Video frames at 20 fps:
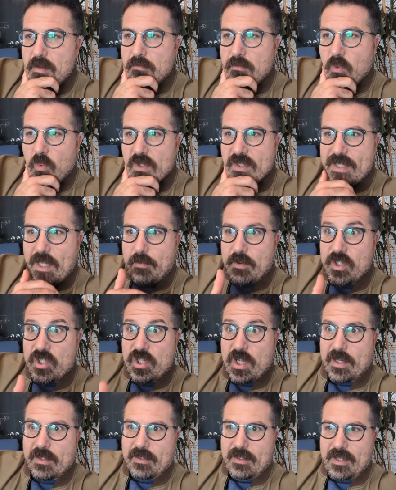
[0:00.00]
But once they
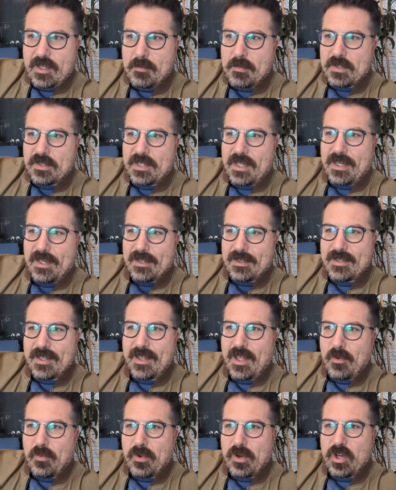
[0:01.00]
rejected him as king and said
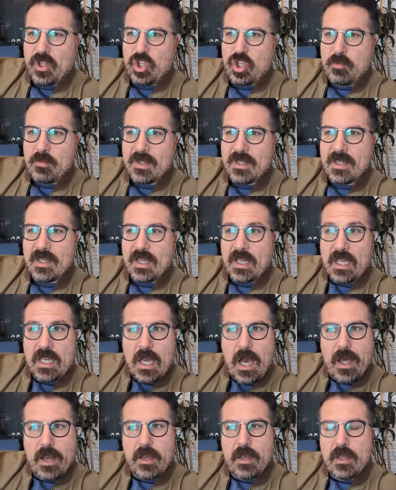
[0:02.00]
they wanted a human king,
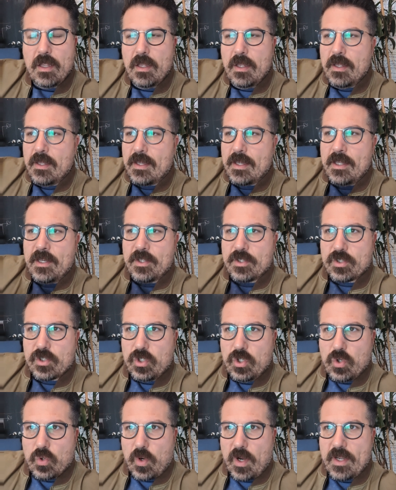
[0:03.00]
God, in his
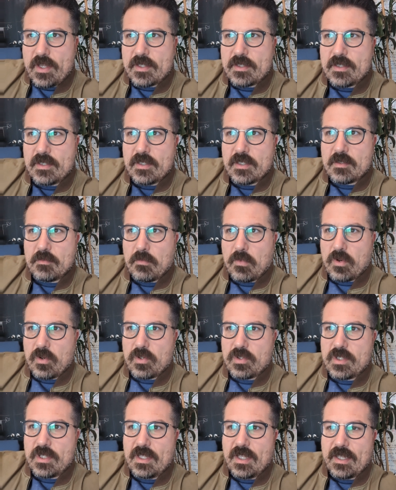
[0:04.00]
grace and his
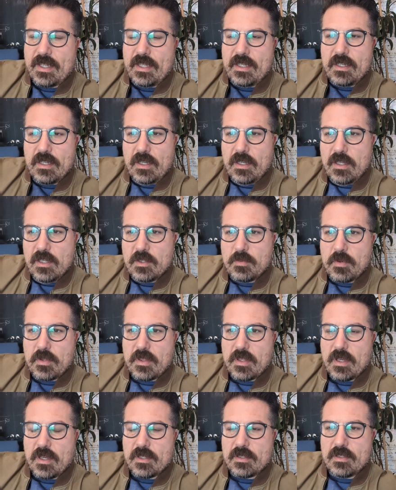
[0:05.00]
mercy, like he does with
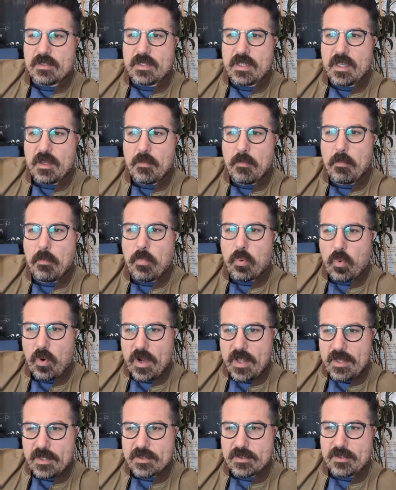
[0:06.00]
us, as he
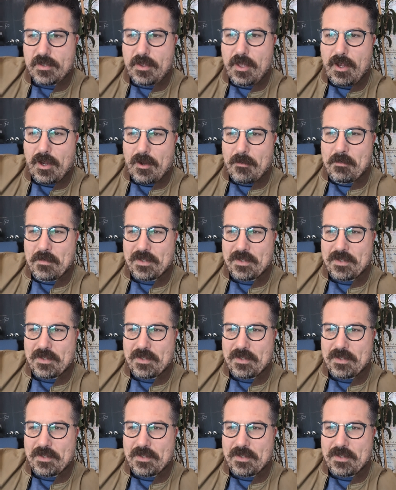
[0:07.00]
embraced their